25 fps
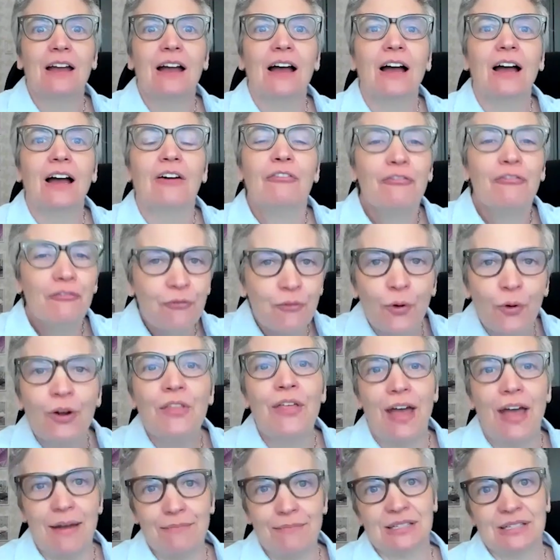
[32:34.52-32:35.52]
uh, for
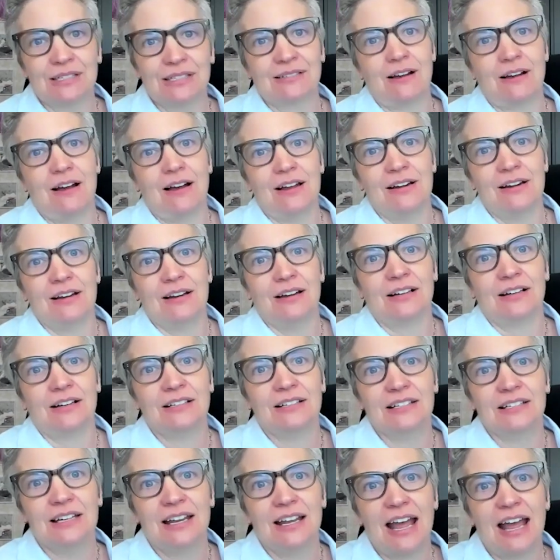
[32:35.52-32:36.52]
that
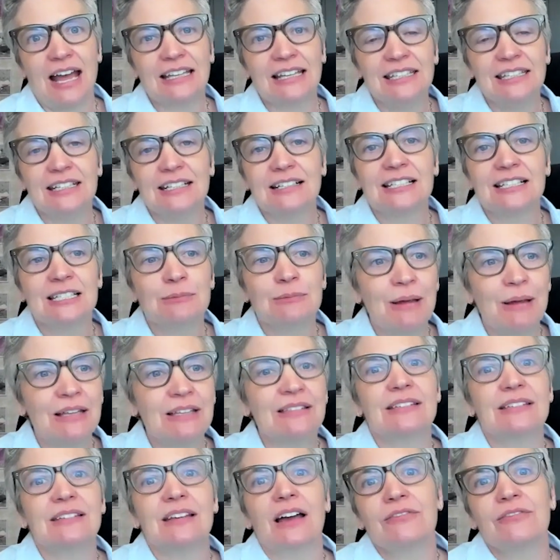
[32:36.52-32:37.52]
misconduct at the
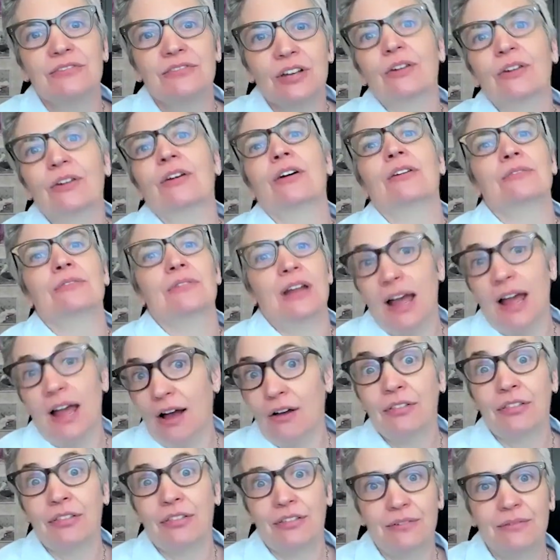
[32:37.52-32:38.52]
expense of their own
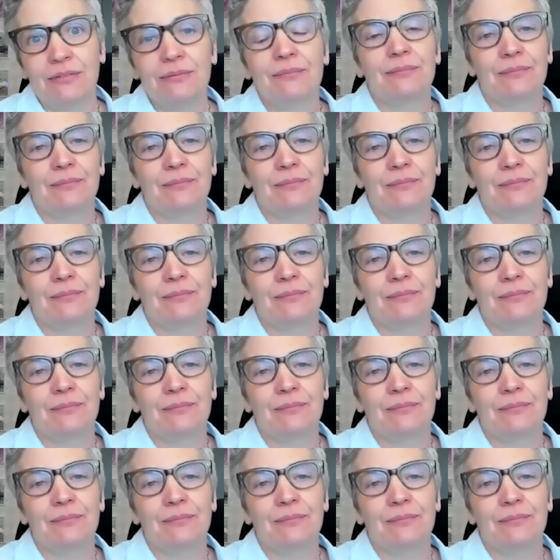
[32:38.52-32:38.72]
health.